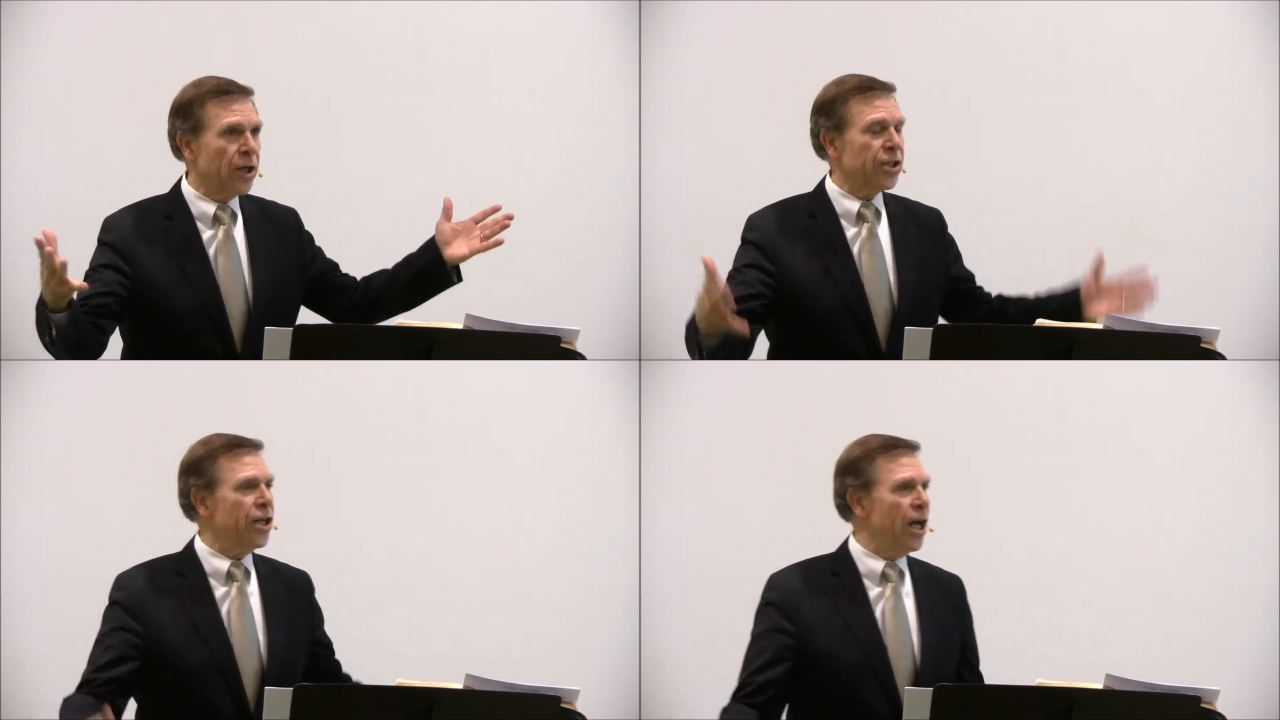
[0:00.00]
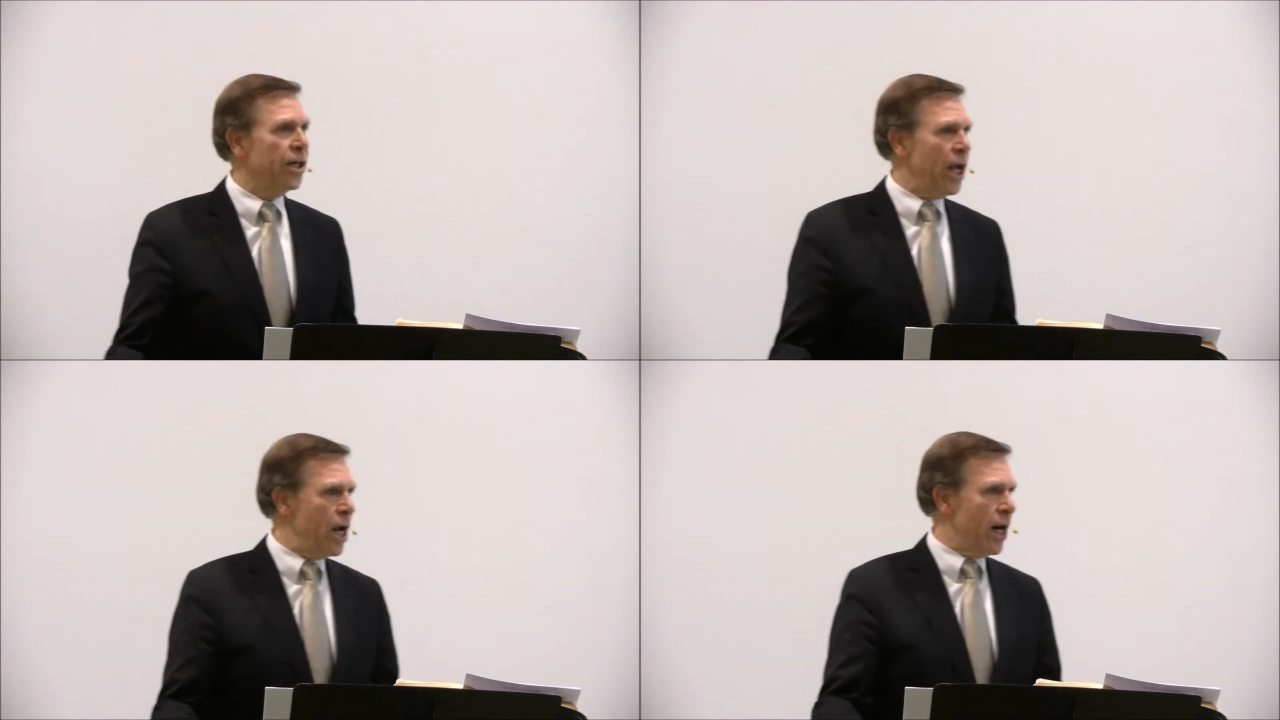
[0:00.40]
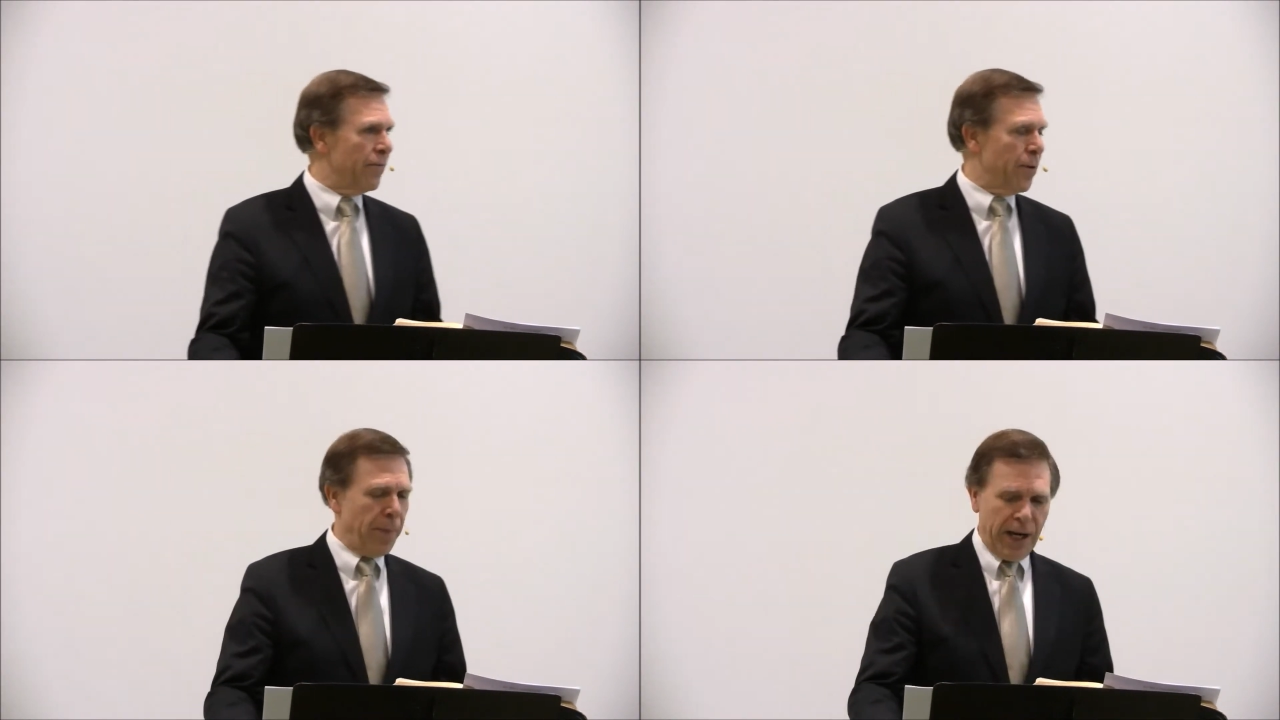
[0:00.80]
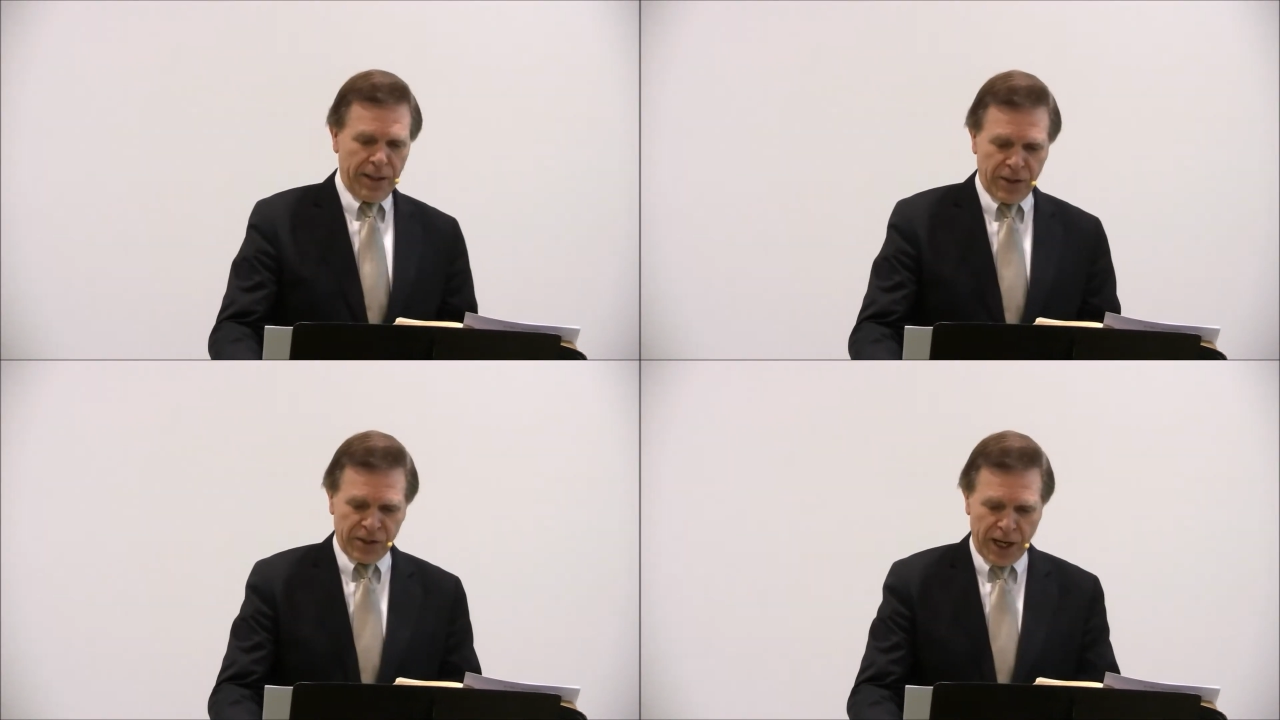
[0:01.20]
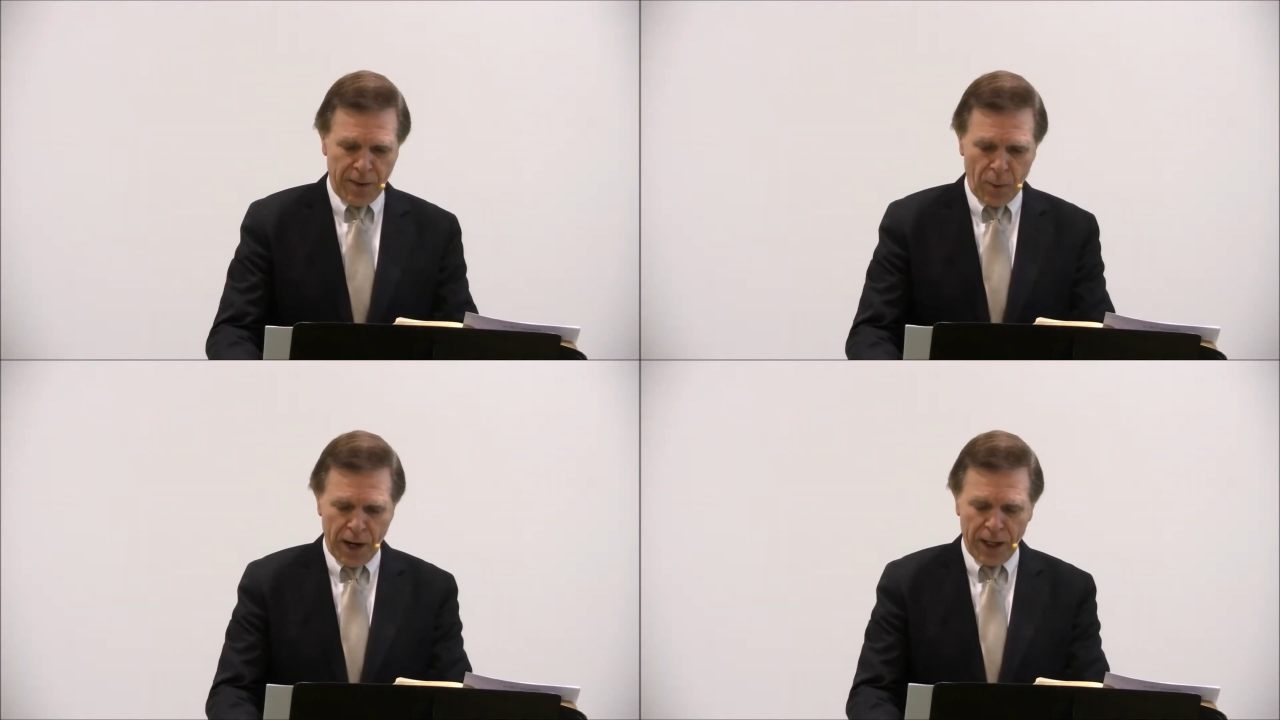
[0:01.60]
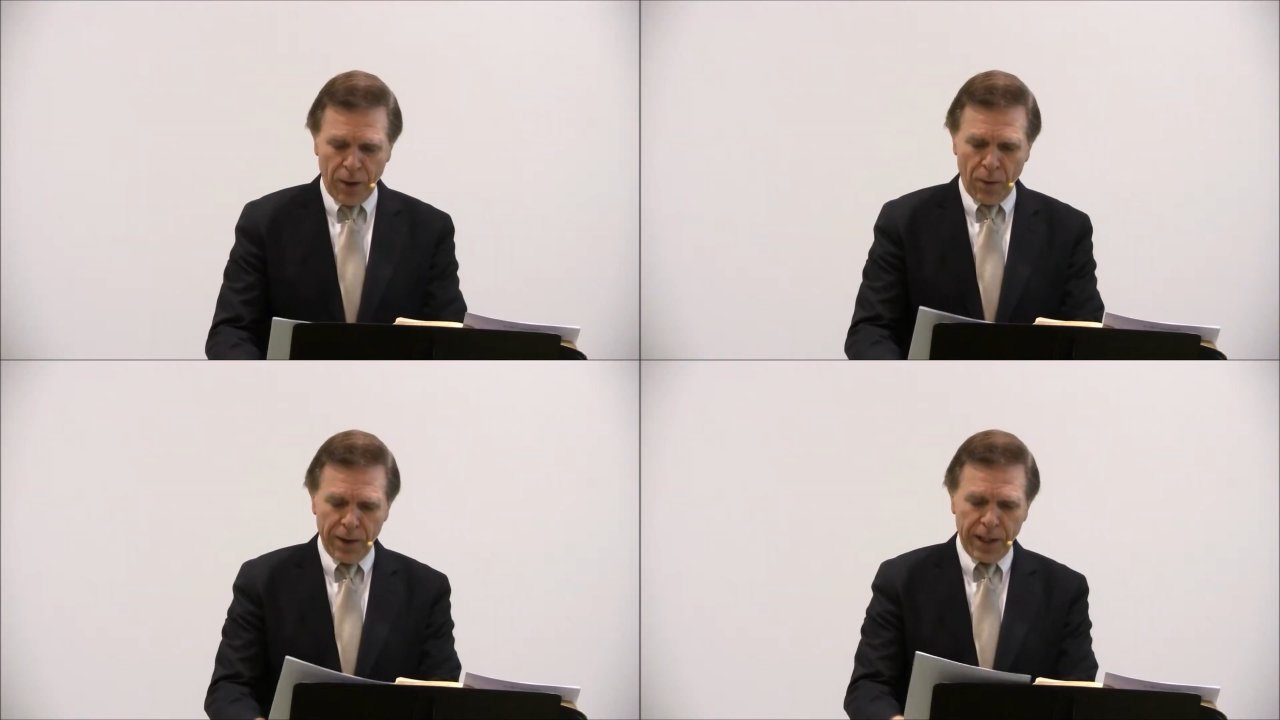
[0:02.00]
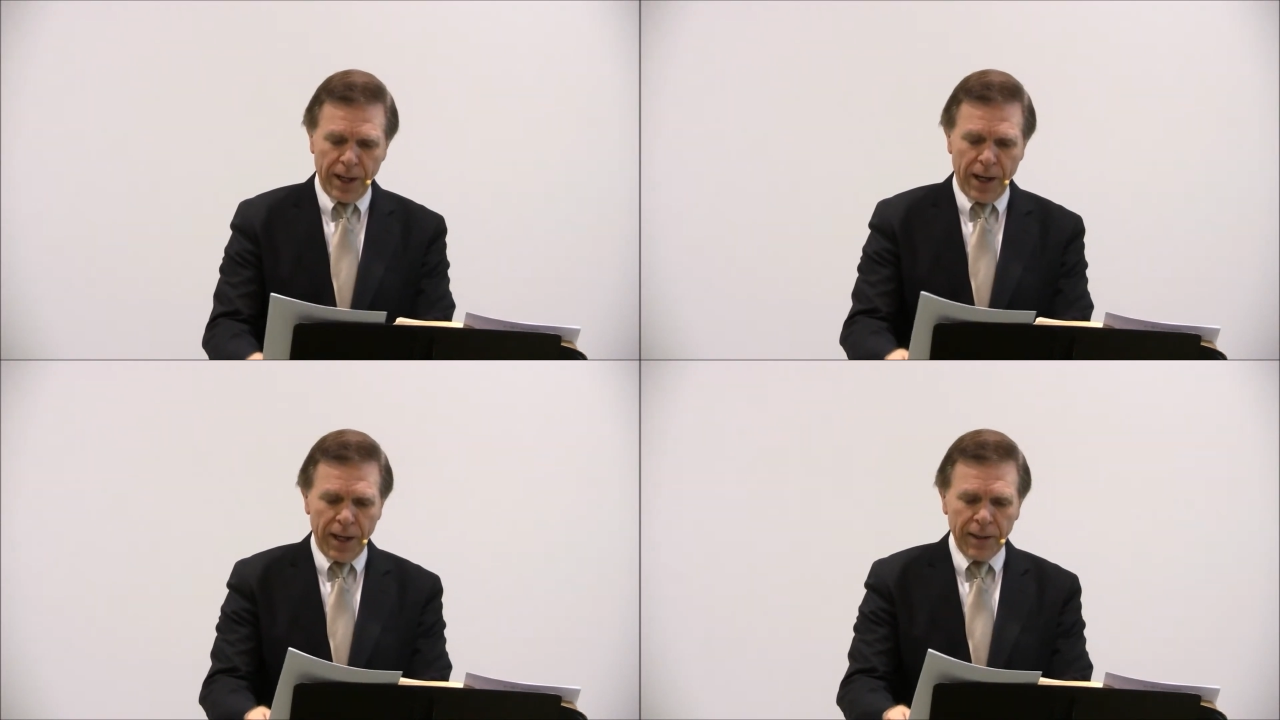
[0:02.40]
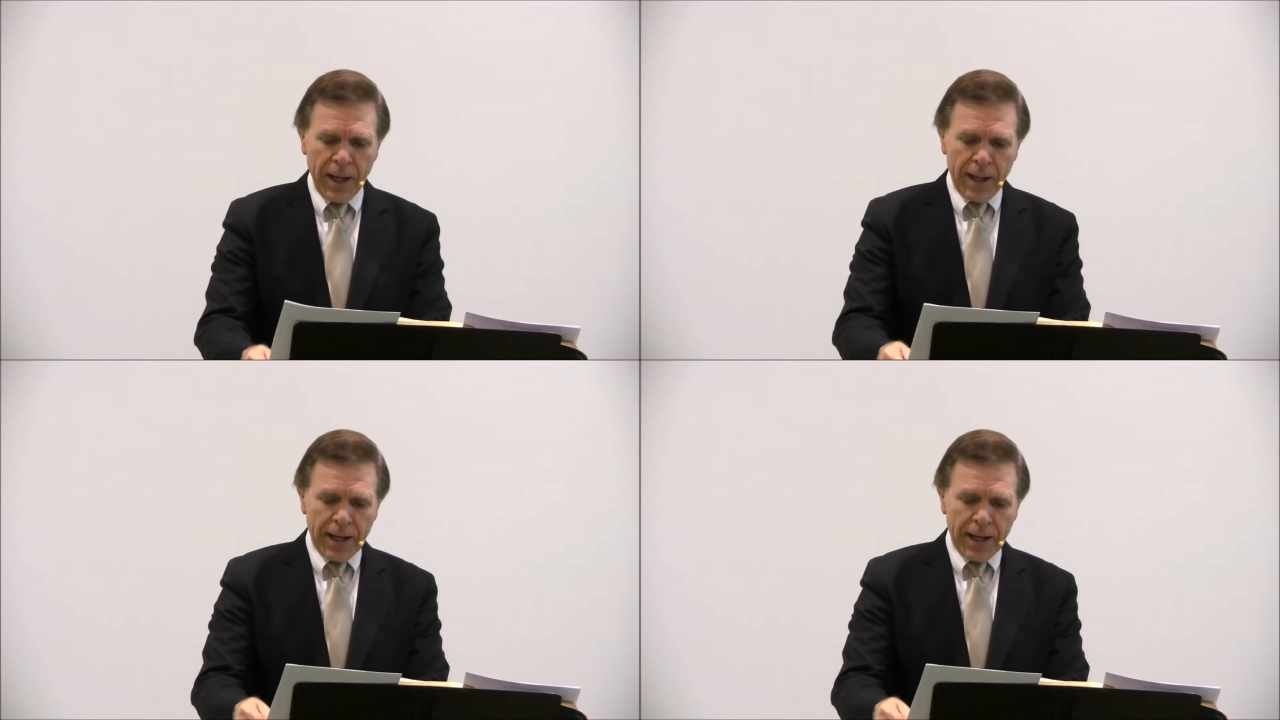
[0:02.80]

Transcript: Because He doesn't heal everybody the same way. Glory to God.